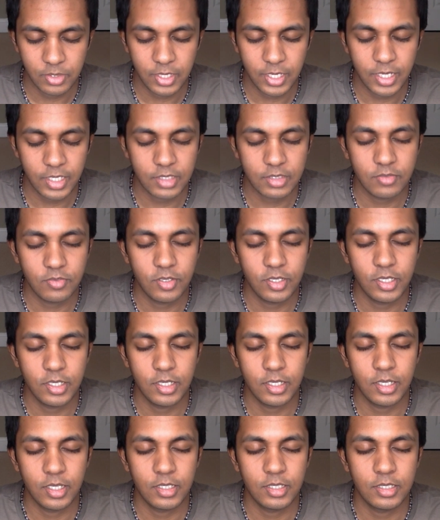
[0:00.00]

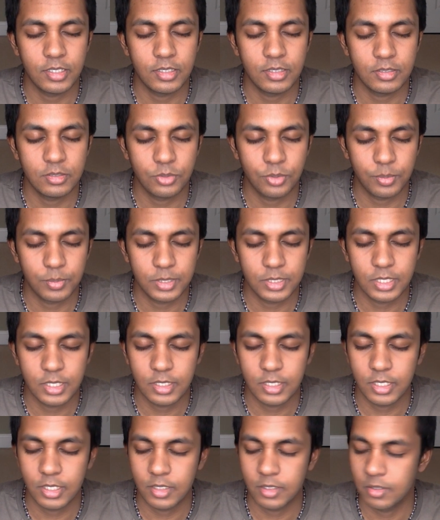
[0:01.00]
activating any dormant
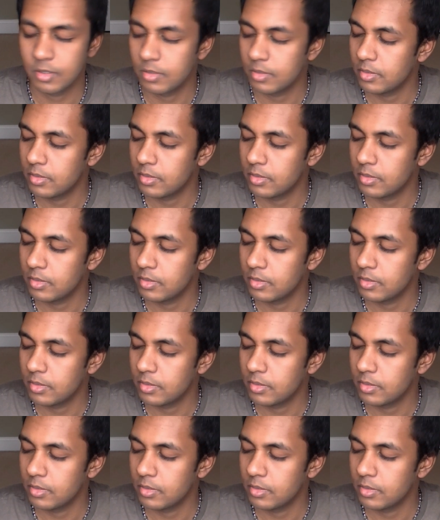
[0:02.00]
DNA